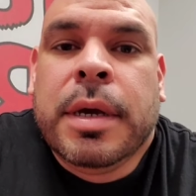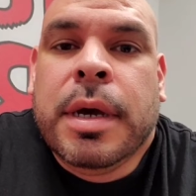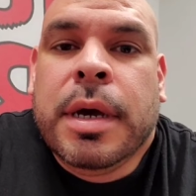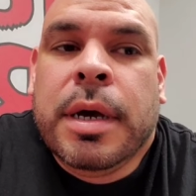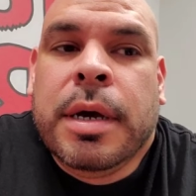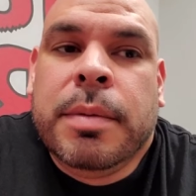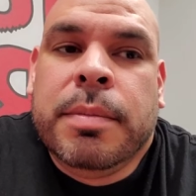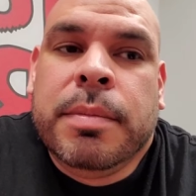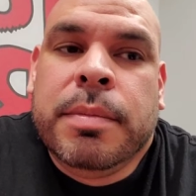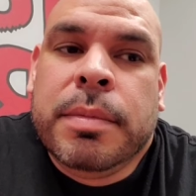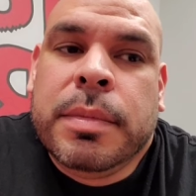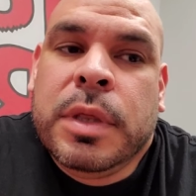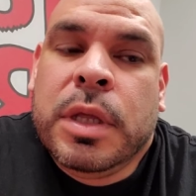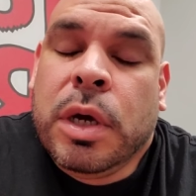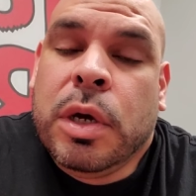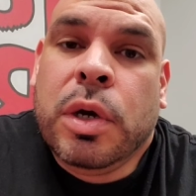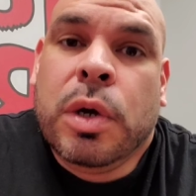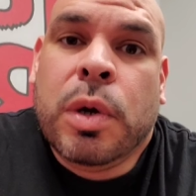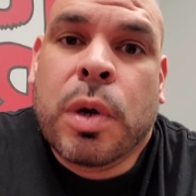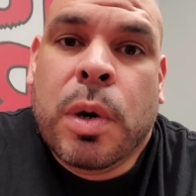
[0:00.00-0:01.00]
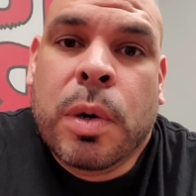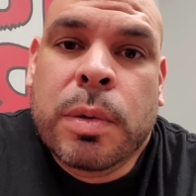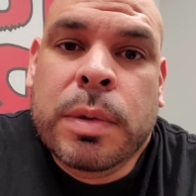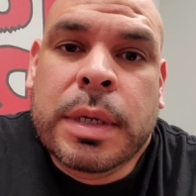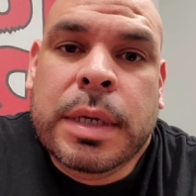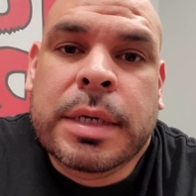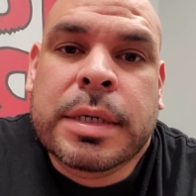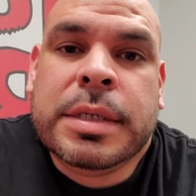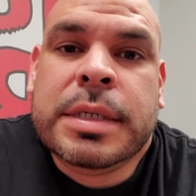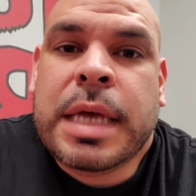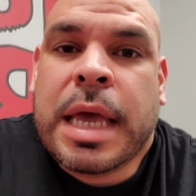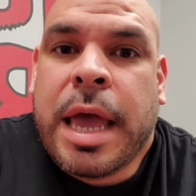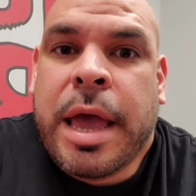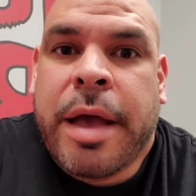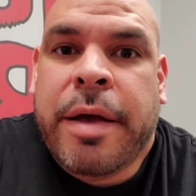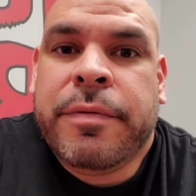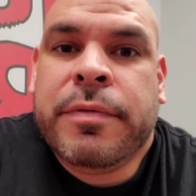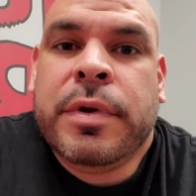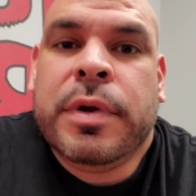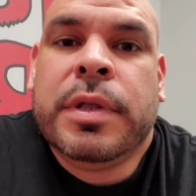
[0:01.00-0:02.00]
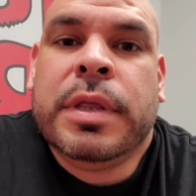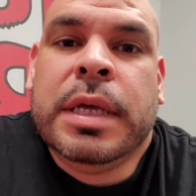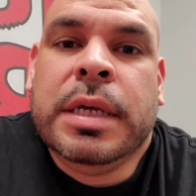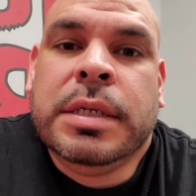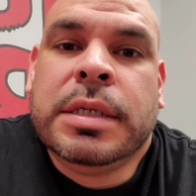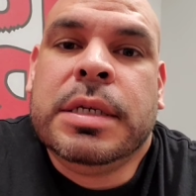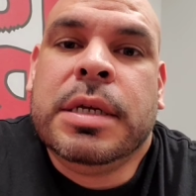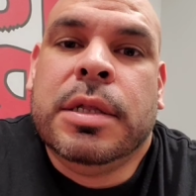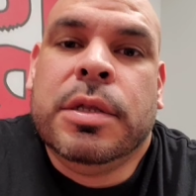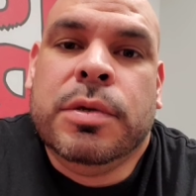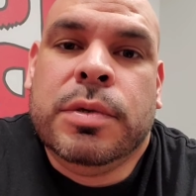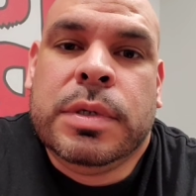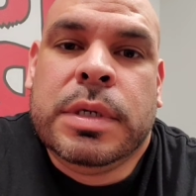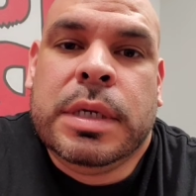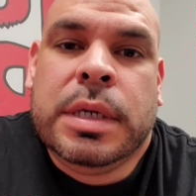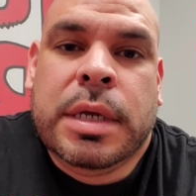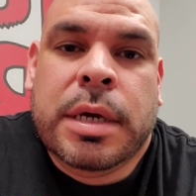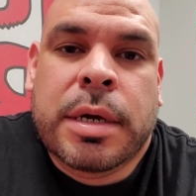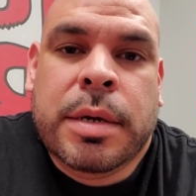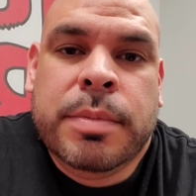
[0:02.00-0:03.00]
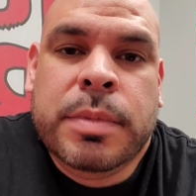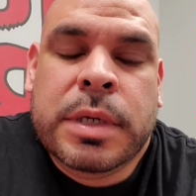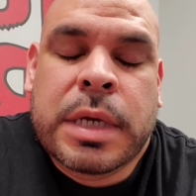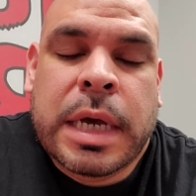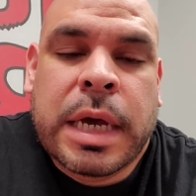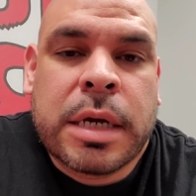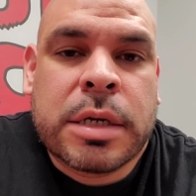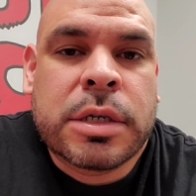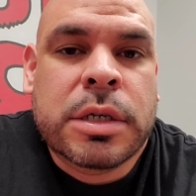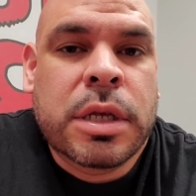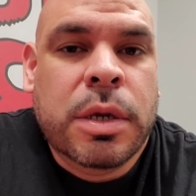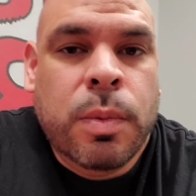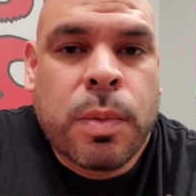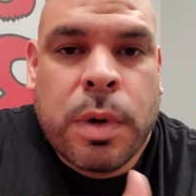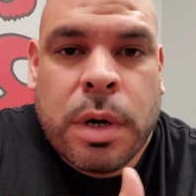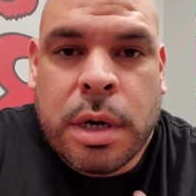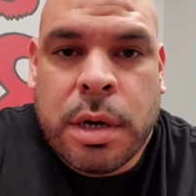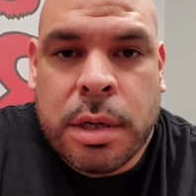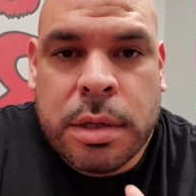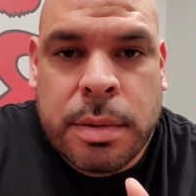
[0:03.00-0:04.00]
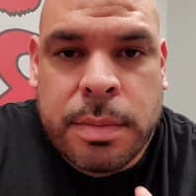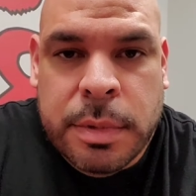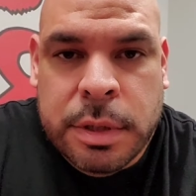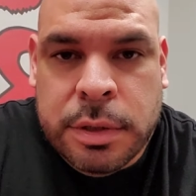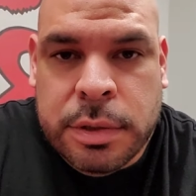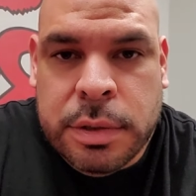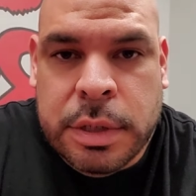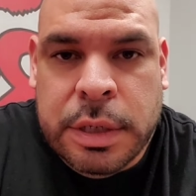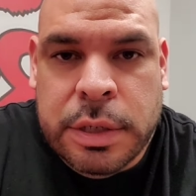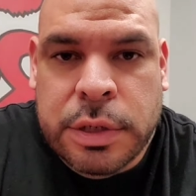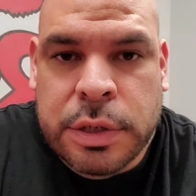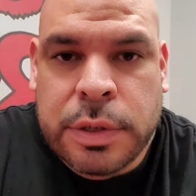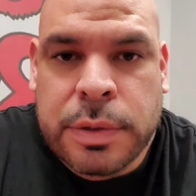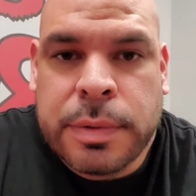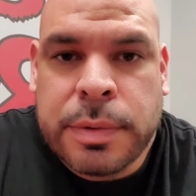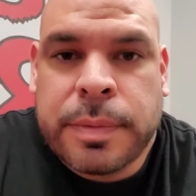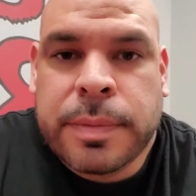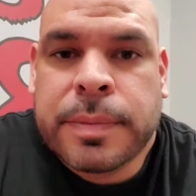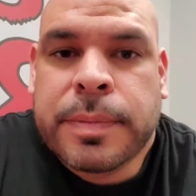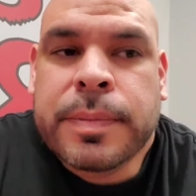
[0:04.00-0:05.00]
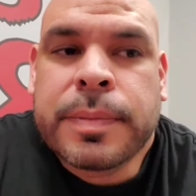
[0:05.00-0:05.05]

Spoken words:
The goal is, after things get loosened up, to actually work on the muscle tissue